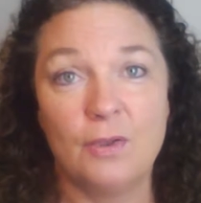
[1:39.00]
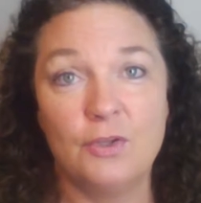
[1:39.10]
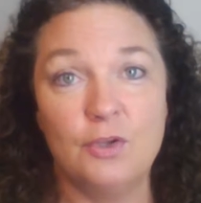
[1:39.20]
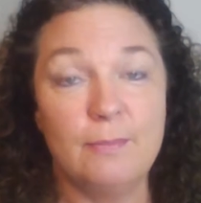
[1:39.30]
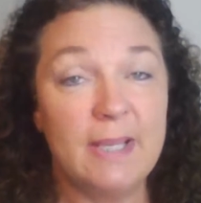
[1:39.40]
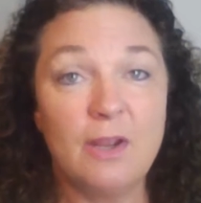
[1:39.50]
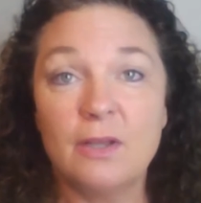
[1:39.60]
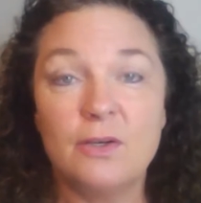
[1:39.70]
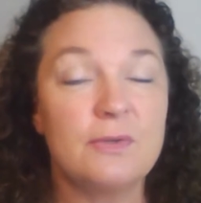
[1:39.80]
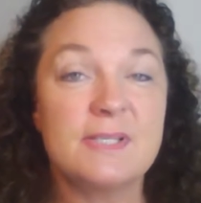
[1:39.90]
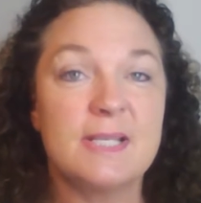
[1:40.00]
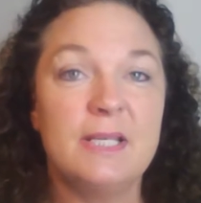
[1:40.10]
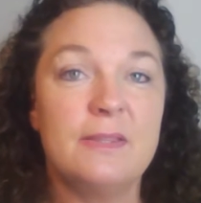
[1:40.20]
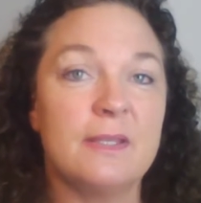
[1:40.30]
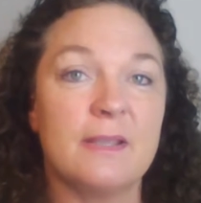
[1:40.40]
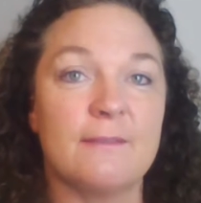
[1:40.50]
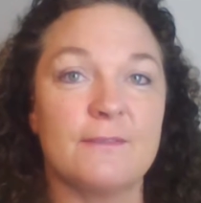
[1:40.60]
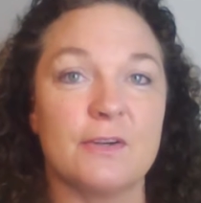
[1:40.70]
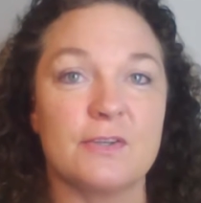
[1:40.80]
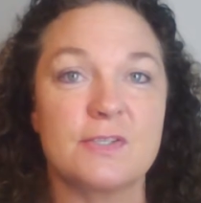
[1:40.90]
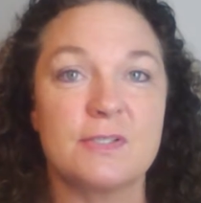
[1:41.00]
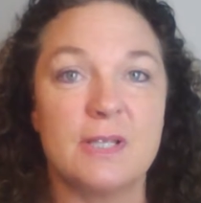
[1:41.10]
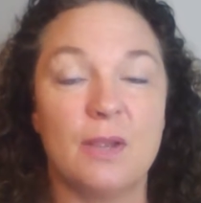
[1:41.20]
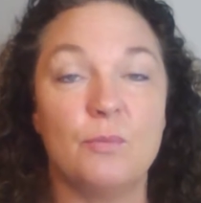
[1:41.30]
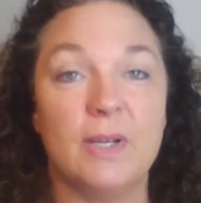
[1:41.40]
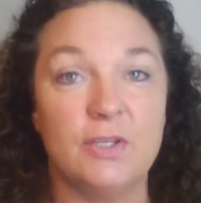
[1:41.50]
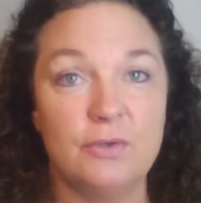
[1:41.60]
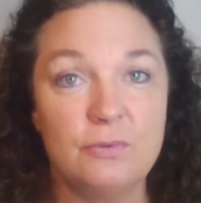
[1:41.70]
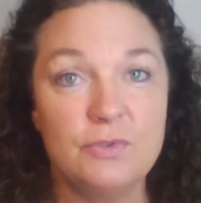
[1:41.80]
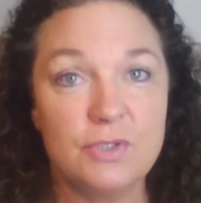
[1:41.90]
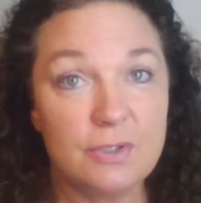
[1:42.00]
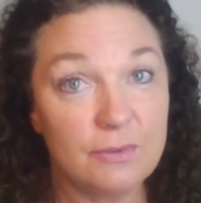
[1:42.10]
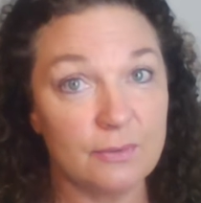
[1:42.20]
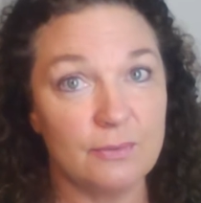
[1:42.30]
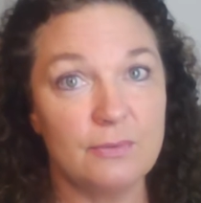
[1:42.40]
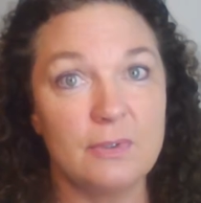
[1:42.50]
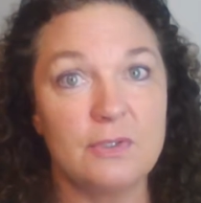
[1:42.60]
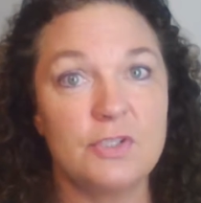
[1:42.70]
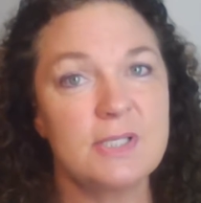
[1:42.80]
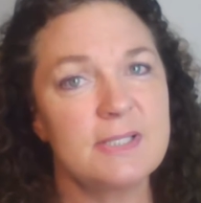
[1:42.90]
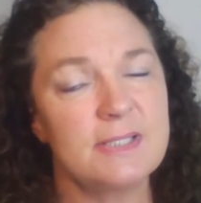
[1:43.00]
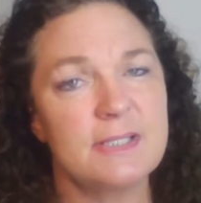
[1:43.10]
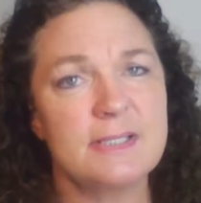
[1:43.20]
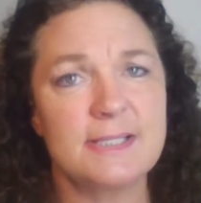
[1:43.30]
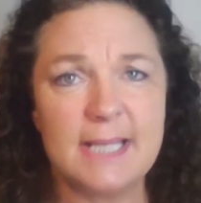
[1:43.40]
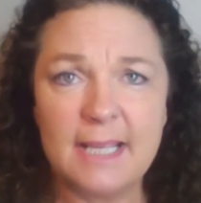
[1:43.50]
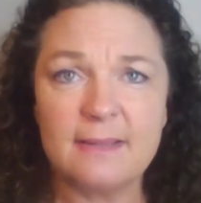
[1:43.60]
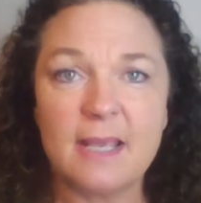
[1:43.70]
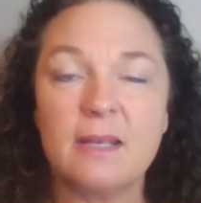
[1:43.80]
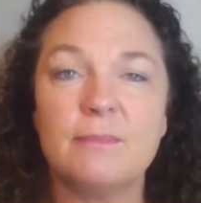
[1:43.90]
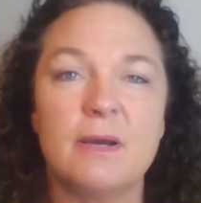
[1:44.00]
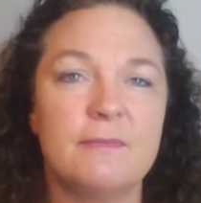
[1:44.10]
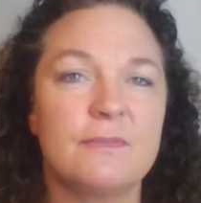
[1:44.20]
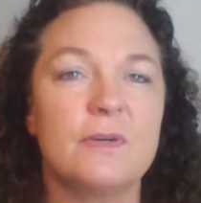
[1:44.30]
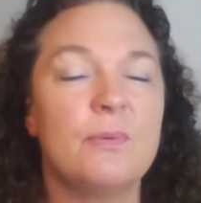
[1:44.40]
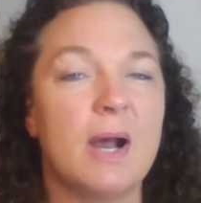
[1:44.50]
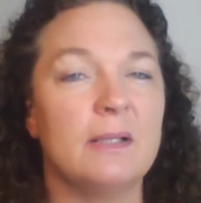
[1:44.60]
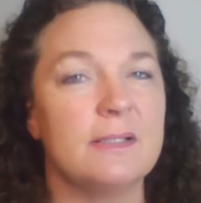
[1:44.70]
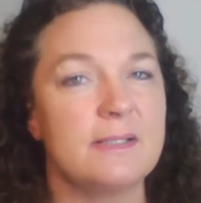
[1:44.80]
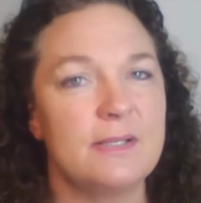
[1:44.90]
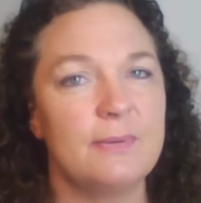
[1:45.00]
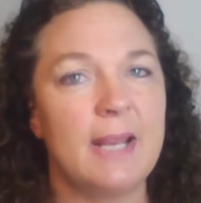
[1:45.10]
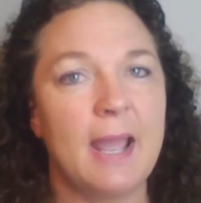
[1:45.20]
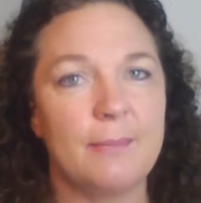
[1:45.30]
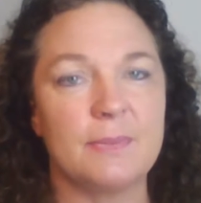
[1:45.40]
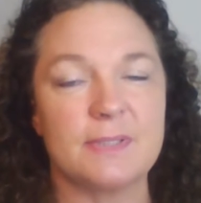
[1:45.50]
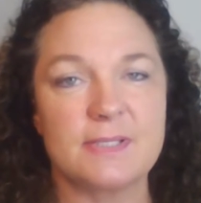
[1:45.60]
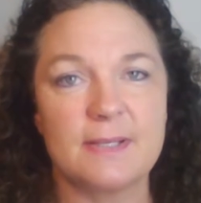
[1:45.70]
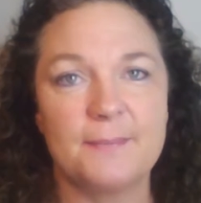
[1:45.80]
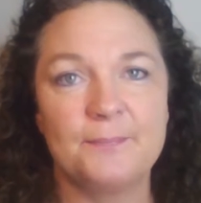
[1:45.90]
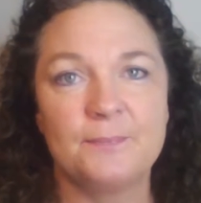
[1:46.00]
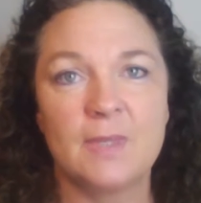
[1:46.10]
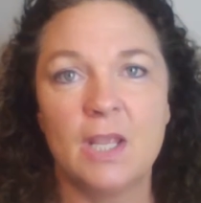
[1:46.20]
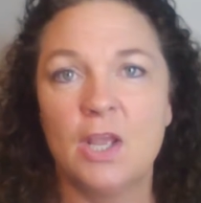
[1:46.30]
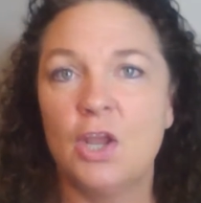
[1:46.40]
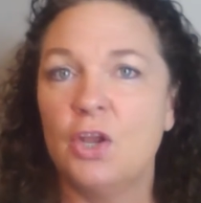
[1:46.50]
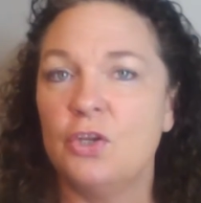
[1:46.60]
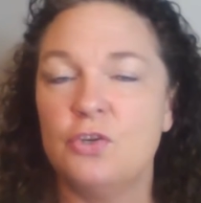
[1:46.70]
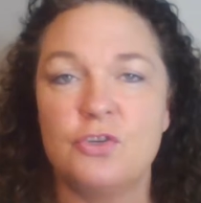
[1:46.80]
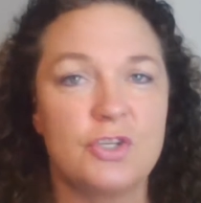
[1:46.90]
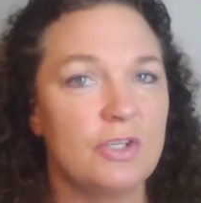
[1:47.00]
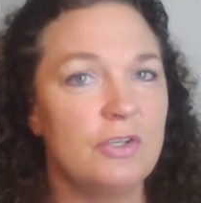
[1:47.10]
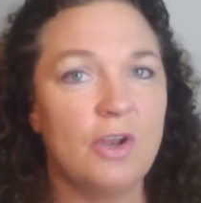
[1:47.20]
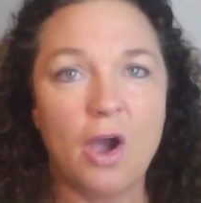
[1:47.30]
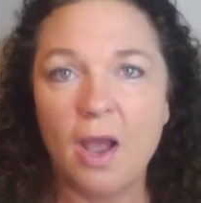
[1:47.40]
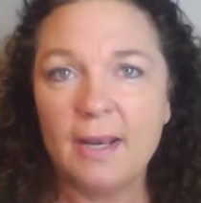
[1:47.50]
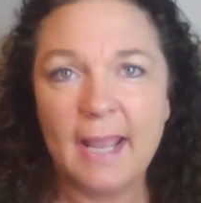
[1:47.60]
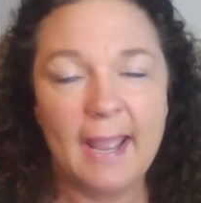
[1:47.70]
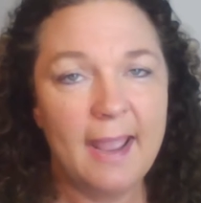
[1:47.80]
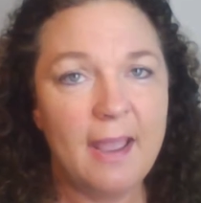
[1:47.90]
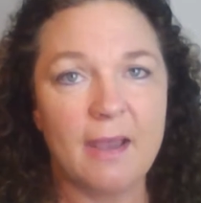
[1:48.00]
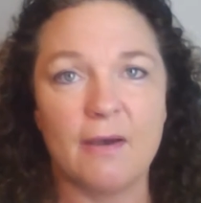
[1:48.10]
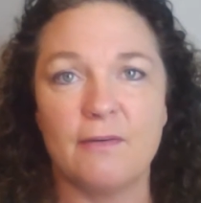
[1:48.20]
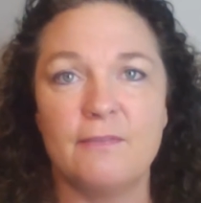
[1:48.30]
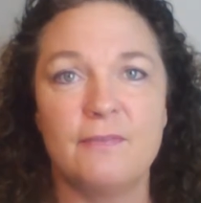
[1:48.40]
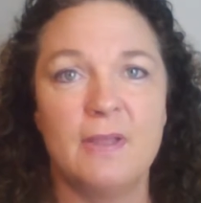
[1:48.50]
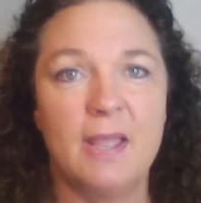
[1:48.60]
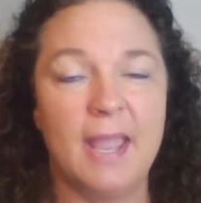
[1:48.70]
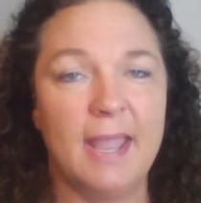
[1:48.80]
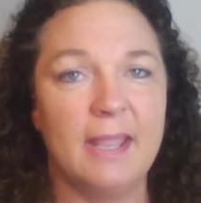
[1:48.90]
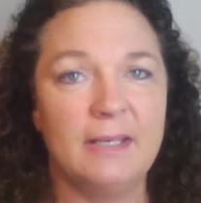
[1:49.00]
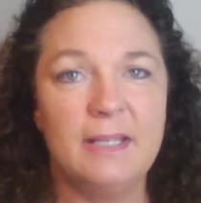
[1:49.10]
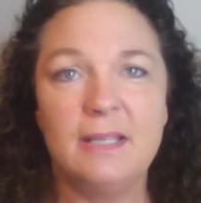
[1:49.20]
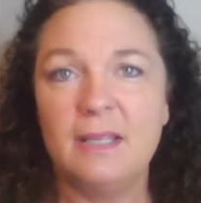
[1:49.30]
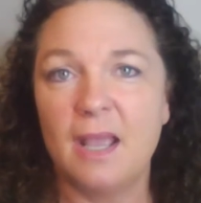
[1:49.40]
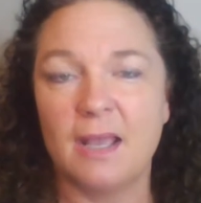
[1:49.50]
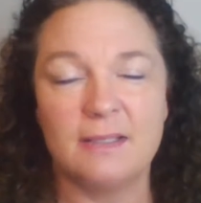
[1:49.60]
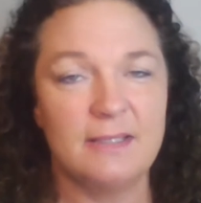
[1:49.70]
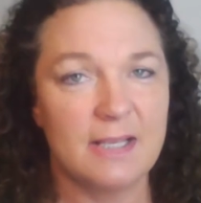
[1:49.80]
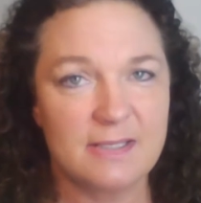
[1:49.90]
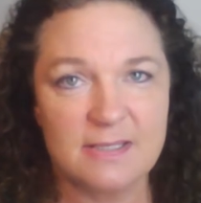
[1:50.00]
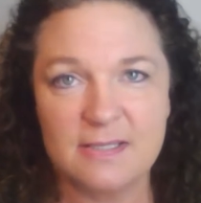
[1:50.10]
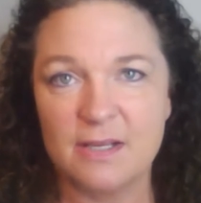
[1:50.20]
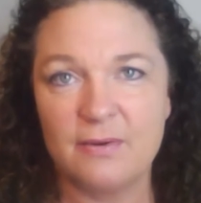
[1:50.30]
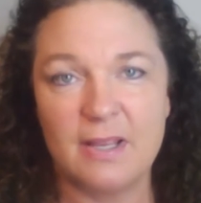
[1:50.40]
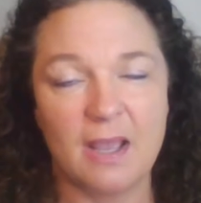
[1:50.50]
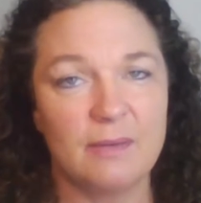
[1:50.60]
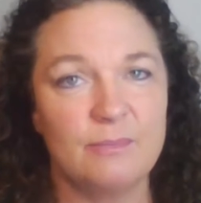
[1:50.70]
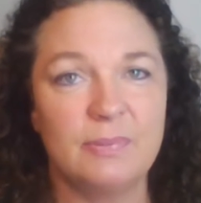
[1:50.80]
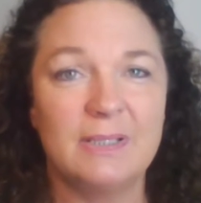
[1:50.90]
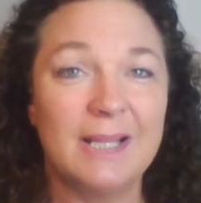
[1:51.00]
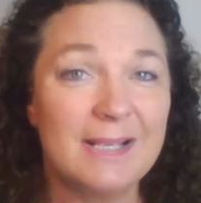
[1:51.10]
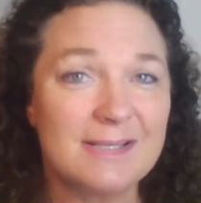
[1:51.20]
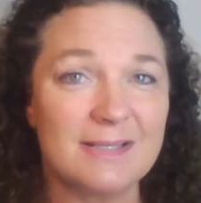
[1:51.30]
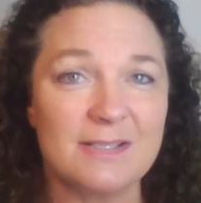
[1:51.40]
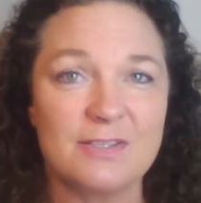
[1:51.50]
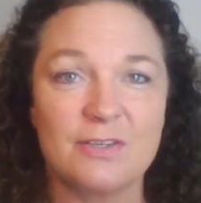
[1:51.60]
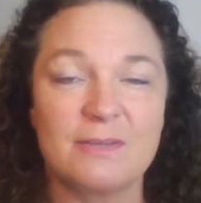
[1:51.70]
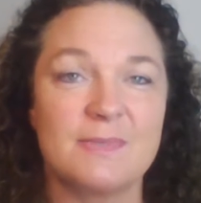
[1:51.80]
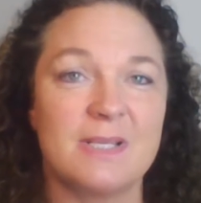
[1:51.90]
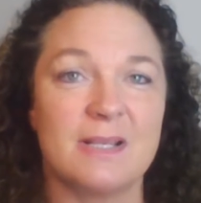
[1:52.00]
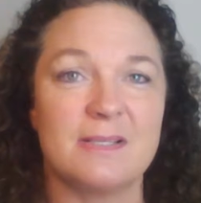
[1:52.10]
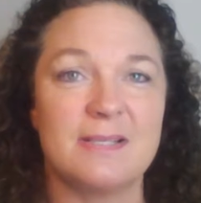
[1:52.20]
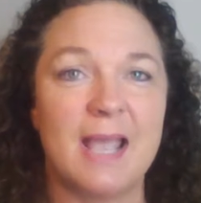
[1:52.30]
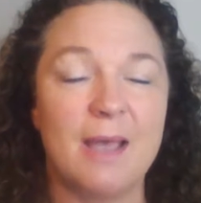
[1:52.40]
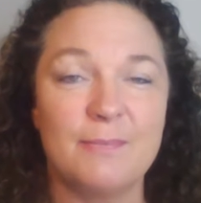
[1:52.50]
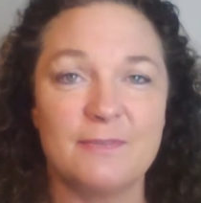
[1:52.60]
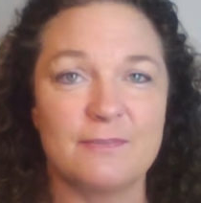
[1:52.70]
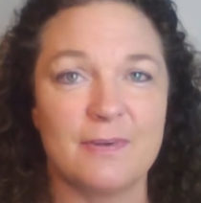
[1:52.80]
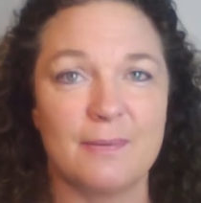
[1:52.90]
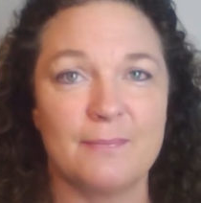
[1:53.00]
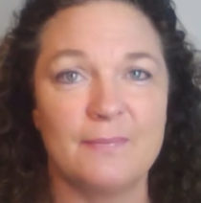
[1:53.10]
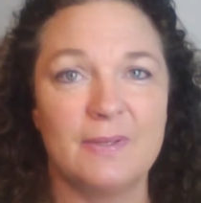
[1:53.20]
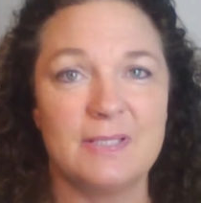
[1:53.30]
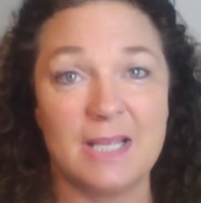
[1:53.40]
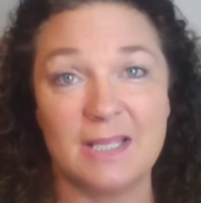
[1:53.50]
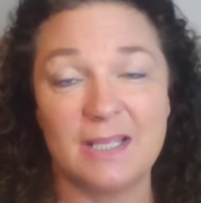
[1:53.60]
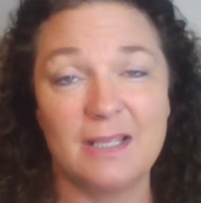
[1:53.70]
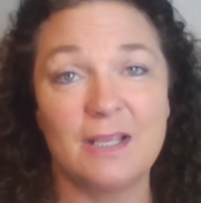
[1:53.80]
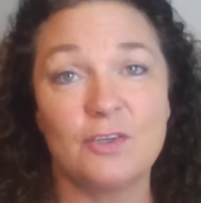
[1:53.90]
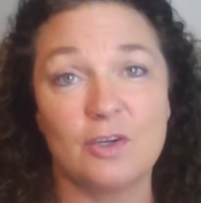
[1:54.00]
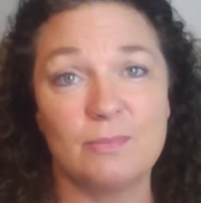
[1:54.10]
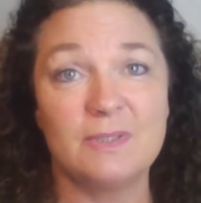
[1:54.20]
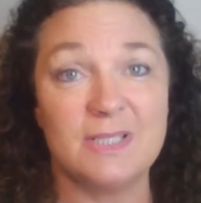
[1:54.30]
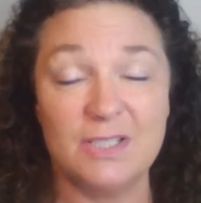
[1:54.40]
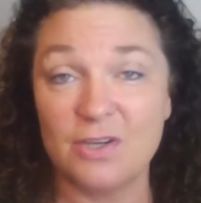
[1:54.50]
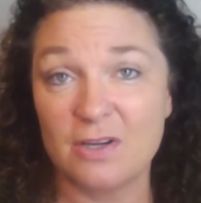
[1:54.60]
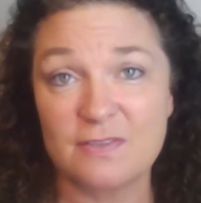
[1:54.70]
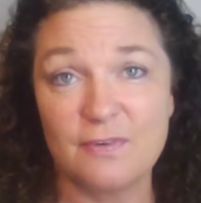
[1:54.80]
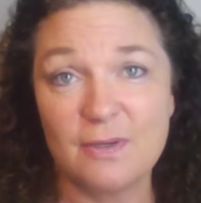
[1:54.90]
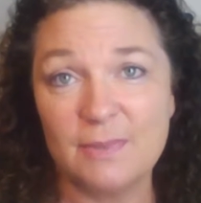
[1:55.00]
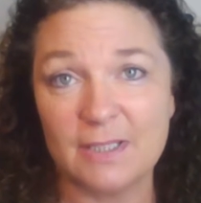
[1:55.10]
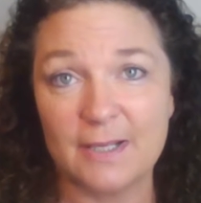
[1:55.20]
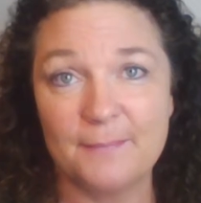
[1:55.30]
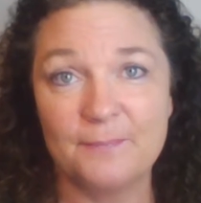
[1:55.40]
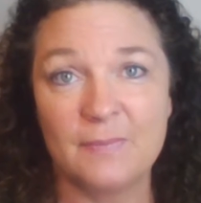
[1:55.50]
You may not notice anything at first, and when you do, just stay at that amount for a while and see what happens. You should not have any unnecessary, unpleasant circumstances happen from taking an herbal detox formula.